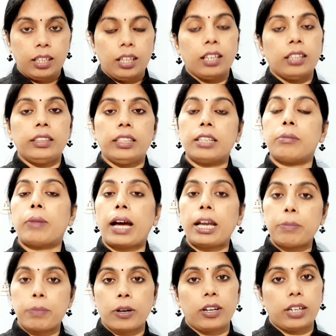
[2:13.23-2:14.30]
their
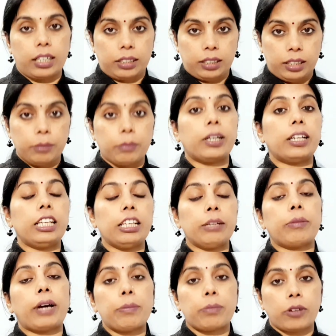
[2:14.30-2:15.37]
byproduct, the burning
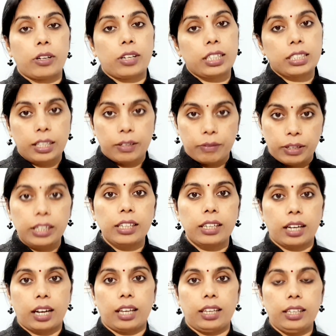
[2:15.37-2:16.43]
byproducts are very
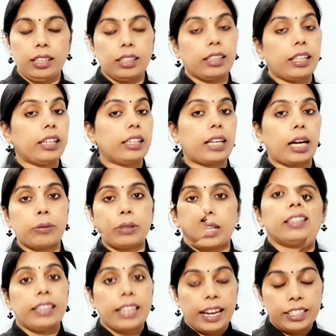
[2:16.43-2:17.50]
high like carbon
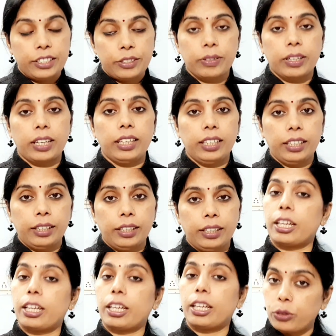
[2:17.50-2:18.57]
dioxide. That's why
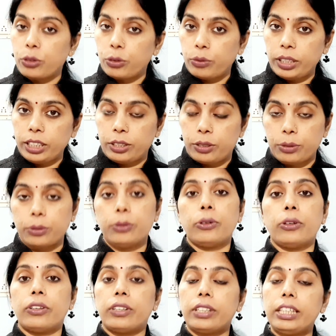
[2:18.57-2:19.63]
we are moving to
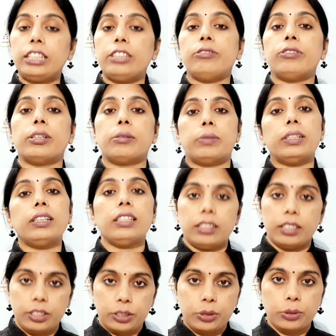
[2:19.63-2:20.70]
renewable
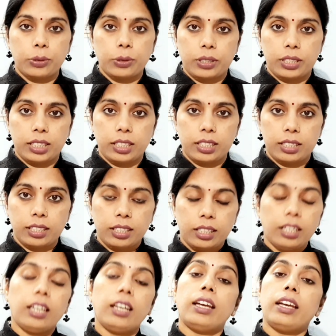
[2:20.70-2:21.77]
resources.
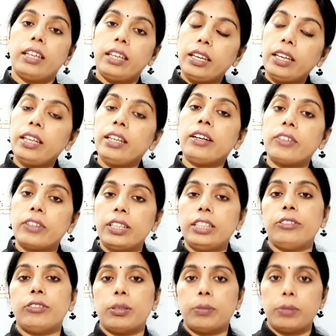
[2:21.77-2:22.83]
In
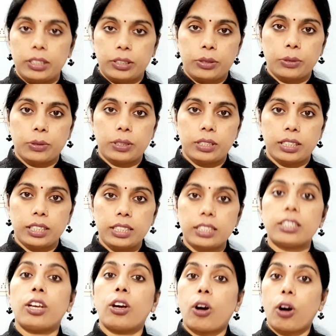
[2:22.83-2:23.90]
renewable resources,
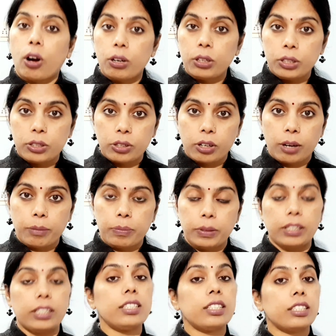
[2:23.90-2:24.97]
on top
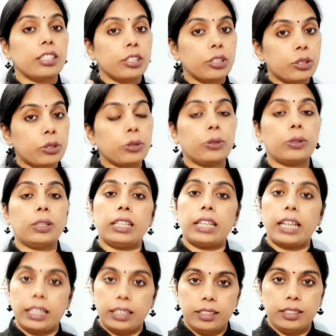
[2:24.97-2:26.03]
is solar
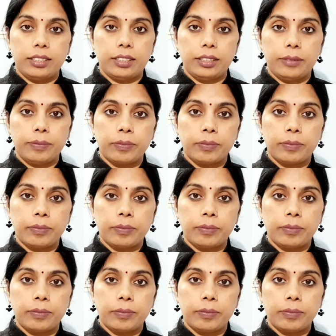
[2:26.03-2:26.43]
energy,